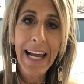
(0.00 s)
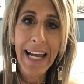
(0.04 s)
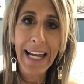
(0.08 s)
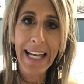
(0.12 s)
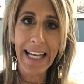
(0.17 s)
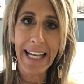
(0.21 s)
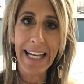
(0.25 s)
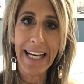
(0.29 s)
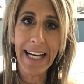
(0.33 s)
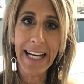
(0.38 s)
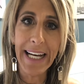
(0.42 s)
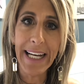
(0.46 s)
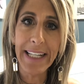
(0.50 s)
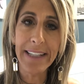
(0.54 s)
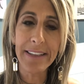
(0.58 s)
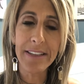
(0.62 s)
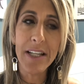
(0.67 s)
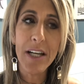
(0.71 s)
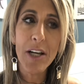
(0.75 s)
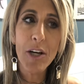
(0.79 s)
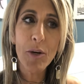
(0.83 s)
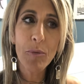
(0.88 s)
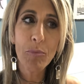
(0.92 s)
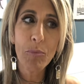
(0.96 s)
And
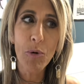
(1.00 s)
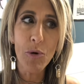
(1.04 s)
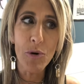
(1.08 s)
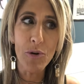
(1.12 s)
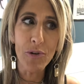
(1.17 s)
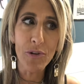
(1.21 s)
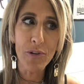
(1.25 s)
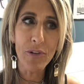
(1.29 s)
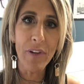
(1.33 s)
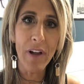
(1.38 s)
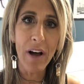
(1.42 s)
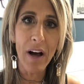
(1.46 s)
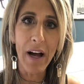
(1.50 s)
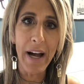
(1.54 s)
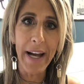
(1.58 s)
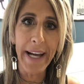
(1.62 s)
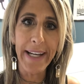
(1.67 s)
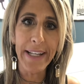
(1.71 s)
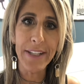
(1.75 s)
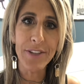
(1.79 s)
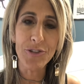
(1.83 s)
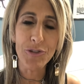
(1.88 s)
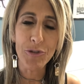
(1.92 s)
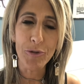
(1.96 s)

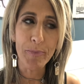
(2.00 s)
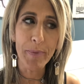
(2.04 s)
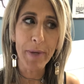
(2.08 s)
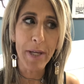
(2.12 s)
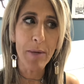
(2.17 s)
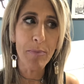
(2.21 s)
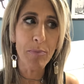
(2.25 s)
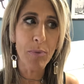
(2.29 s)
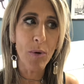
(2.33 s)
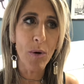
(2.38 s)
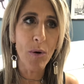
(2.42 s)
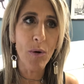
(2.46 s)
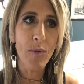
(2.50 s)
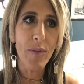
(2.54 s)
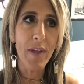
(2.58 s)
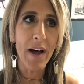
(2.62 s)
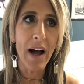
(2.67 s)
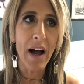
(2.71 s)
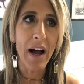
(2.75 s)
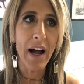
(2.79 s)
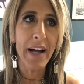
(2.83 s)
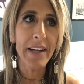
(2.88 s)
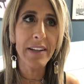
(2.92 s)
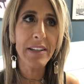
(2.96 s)
borderlines are people
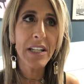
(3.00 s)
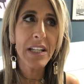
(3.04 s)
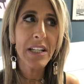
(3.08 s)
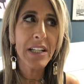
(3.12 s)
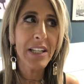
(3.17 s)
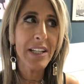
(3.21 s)
that,